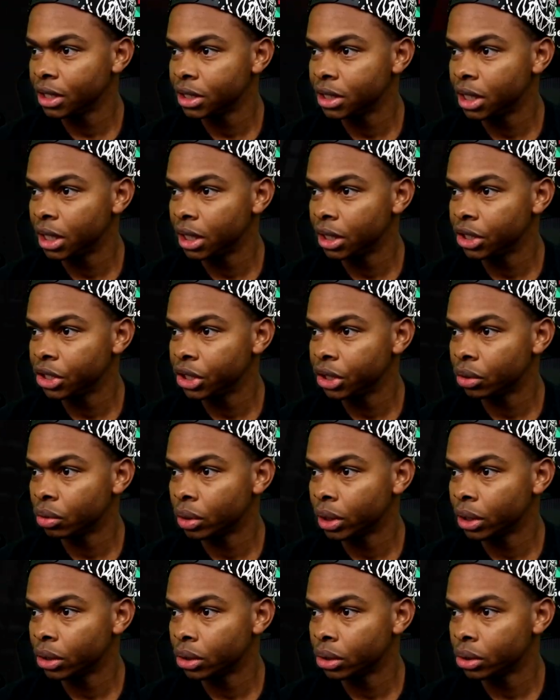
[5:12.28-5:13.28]
these dang
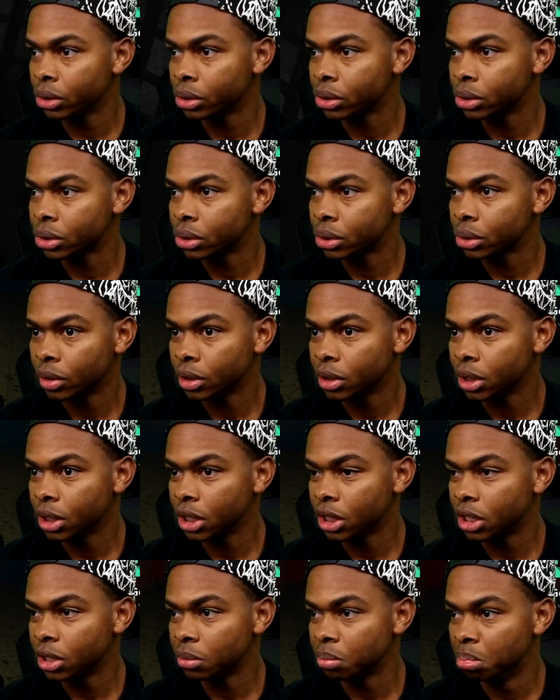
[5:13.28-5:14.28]
generators. Let's
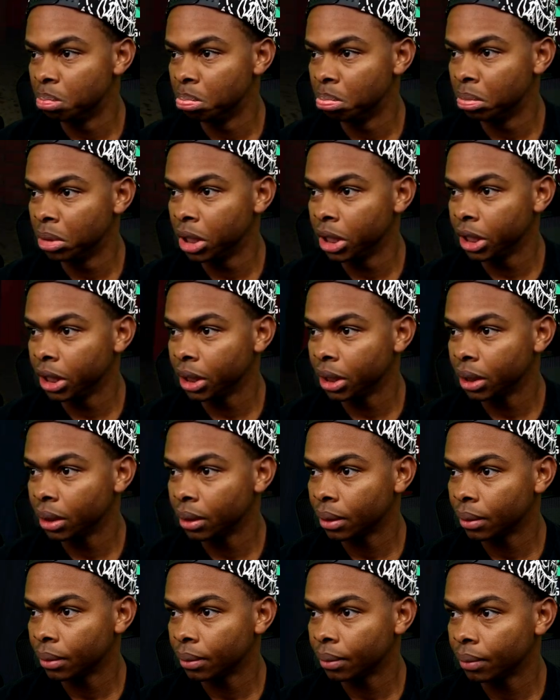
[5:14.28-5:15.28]
get this money.
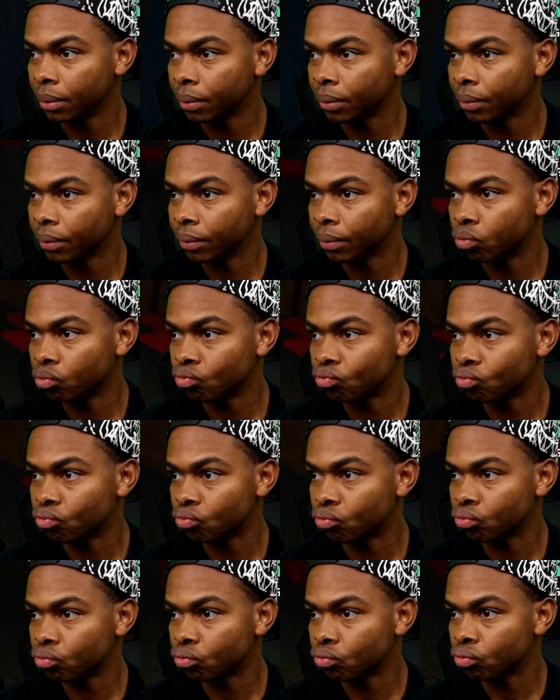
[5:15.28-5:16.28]

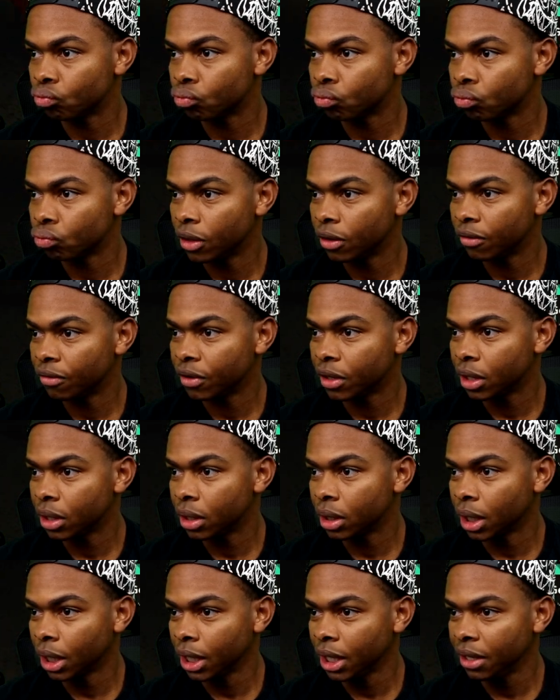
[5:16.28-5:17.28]
Hmm. If I...
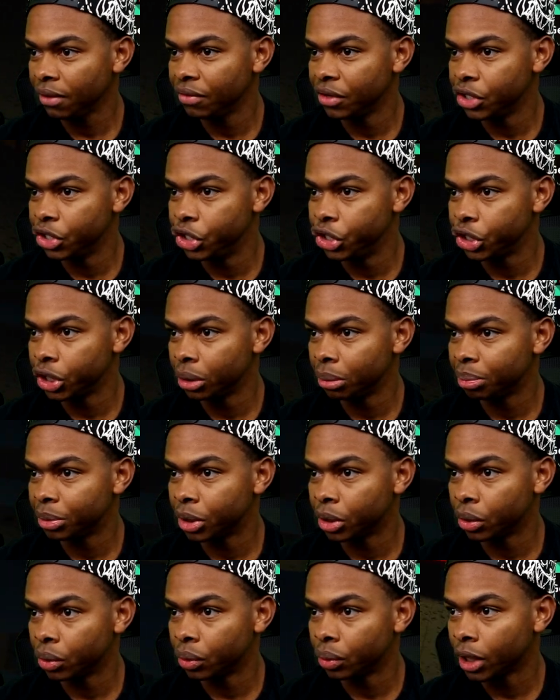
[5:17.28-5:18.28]
I can't even jump,
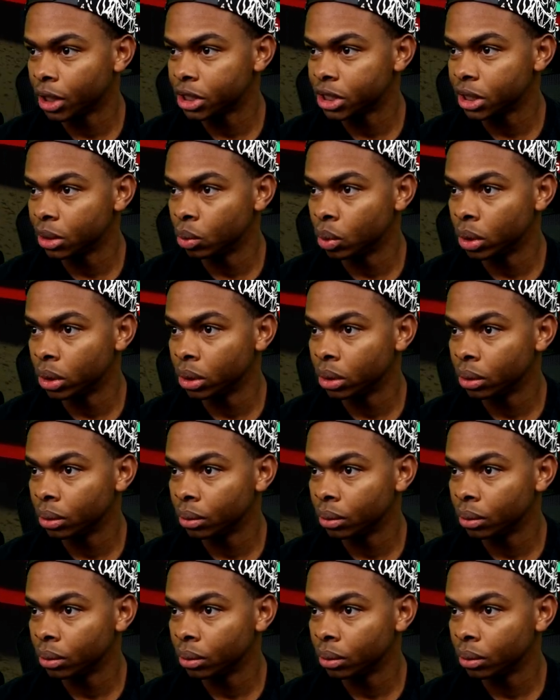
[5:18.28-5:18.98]
though. I see one.